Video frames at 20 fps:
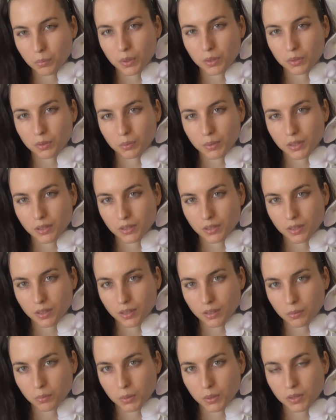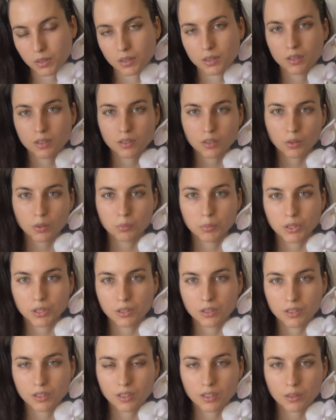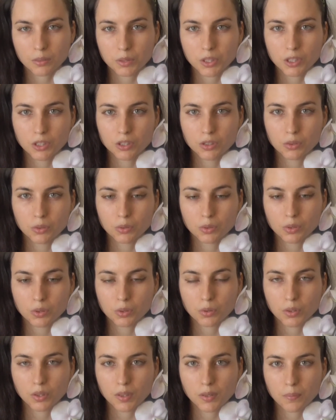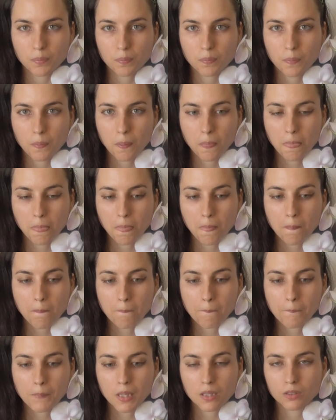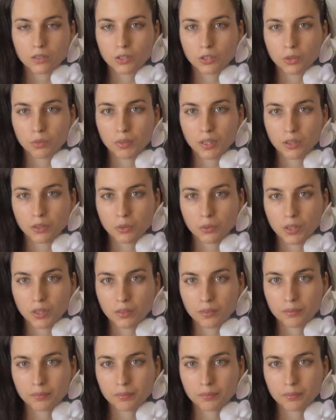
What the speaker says: reasons it is a homogeneous language is due to the Soviet Union,